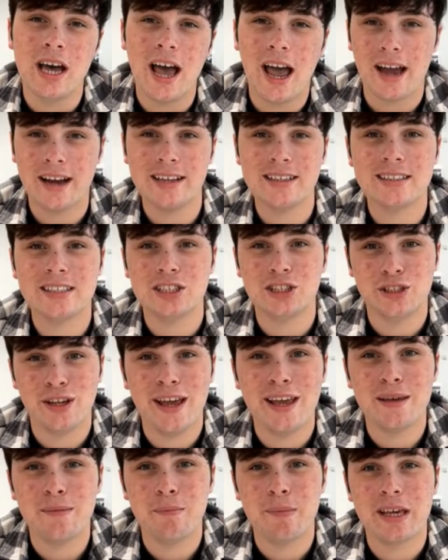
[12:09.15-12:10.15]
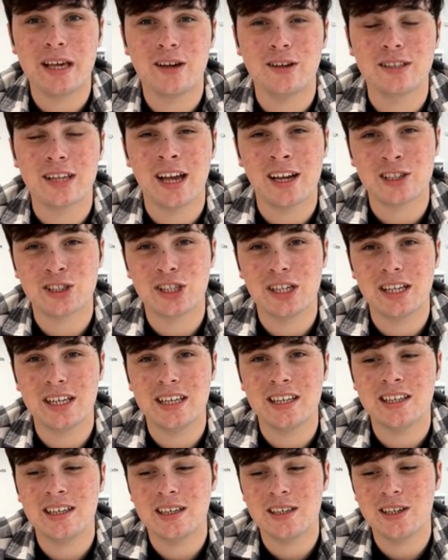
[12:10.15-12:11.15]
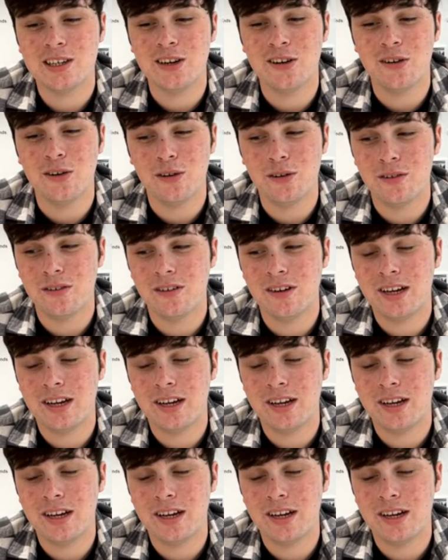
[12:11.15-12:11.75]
and it's a shame, because actually, you know,